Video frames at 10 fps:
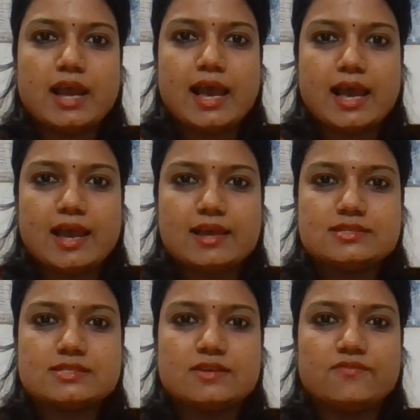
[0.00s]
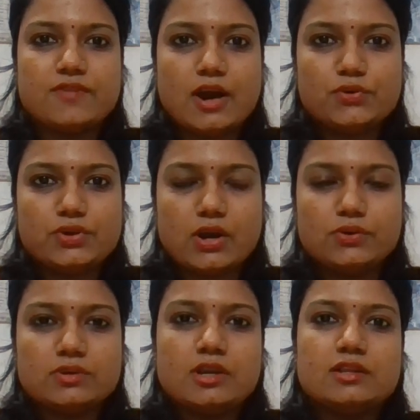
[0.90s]
has found
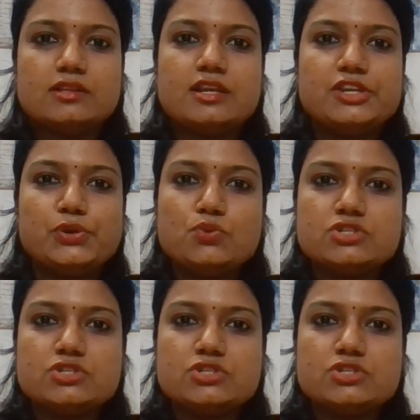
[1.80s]
out the new